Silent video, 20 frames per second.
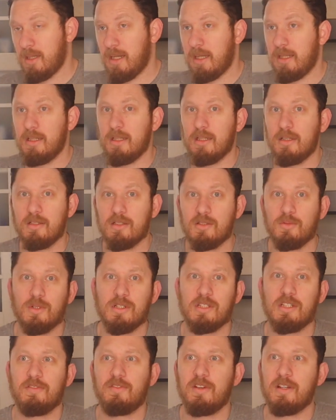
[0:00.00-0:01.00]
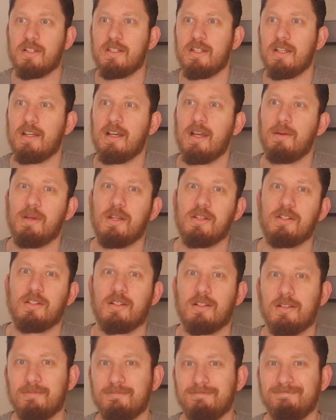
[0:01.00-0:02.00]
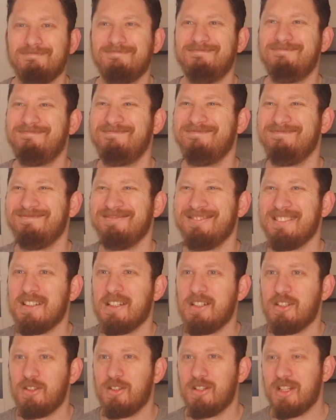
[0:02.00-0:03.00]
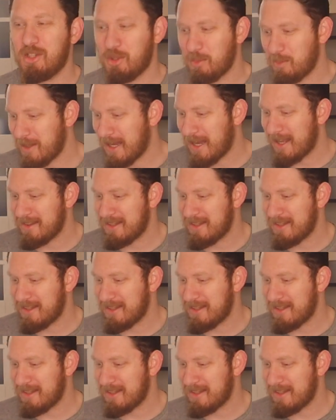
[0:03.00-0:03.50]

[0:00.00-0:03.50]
I did, it was the first thing I mentioned. You need to pay